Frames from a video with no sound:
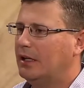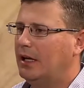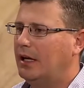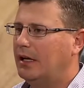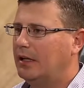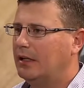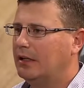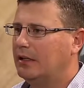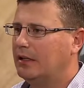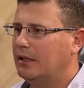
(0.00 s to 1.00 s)
And
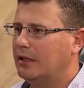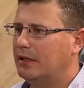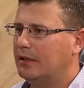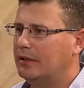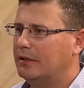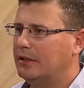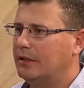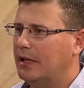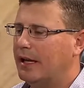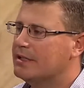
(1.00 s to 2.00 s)
the,
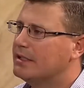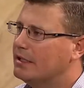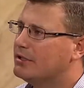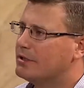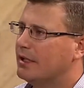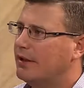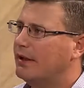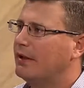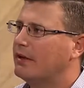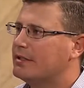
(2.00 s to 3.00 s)
the, I guess the interesting
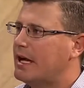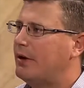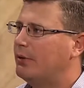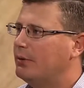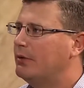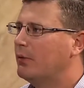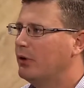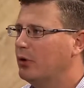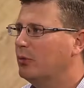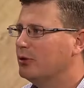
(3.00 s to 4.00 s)
thing there is how
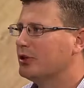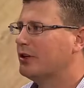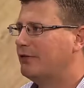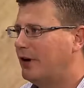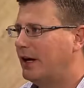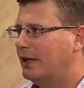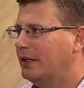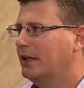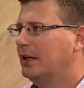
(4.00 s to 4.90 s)
renewables are defined.